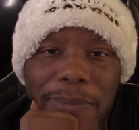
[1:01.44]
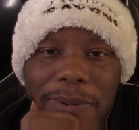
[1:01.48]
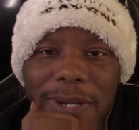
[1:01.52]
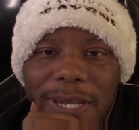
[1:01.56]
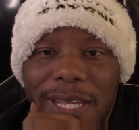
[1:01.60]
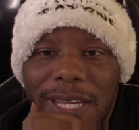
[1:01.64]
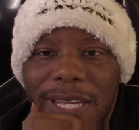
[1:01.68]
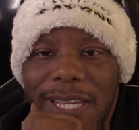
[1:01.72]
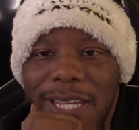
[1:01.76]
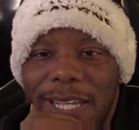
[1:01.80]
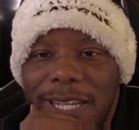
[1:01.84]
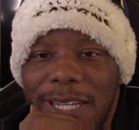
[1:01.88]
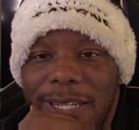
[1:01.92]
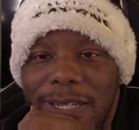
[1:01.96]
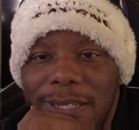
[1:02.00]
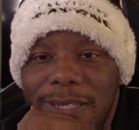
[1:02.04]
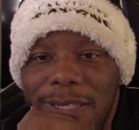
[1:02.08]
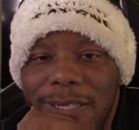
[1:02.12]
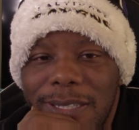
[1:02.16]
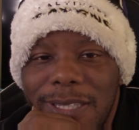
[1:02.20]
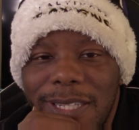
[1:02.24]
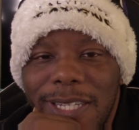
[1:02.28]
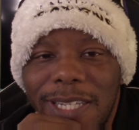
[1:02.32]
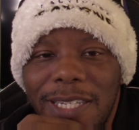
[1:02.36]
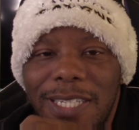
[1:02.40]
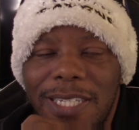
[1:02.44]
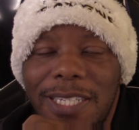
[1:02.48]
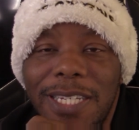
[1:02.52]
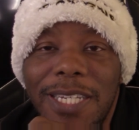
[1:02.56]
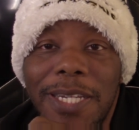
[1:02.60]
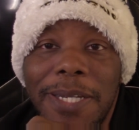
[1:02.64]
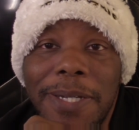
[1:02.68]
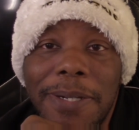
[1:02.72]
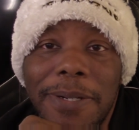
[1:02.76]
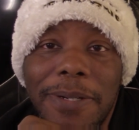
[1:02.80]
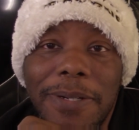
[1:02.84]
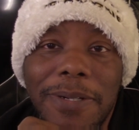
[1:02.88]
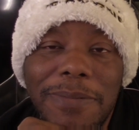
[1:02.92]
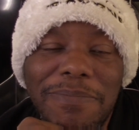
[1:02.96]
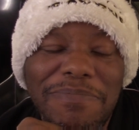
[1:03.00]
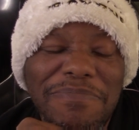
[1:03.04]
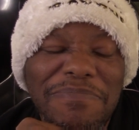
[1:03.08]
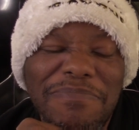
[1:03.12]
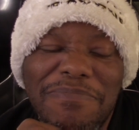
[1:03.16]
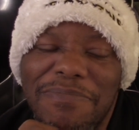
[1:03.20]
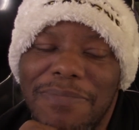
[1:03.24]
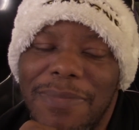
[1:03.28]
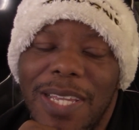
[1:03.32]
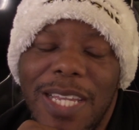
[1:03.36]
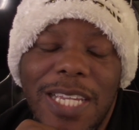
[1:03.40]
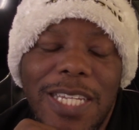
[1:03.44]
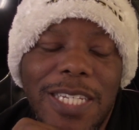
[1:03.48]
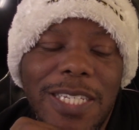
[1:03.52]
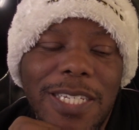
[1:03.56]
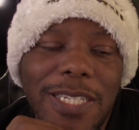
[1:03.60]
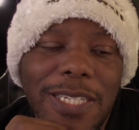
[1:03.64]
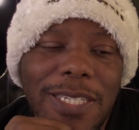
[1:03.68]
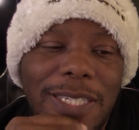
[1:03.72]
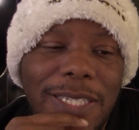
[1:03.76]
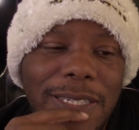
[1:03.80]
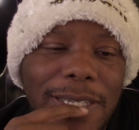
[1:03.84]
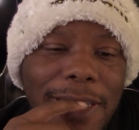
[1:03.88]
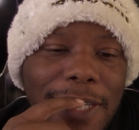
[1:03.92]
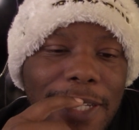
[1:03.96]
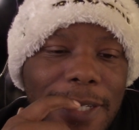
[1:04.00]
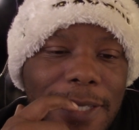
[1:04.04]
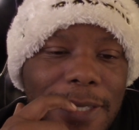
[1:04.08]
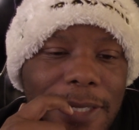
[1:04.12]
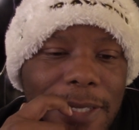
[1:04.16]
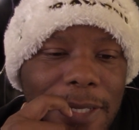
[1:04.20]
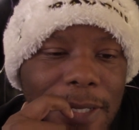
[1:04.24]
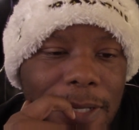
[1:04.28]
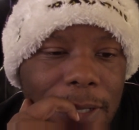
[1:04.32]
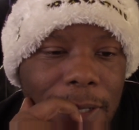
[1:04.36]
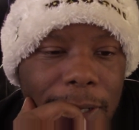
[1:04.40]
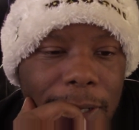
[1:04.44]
playing this year. He should sit.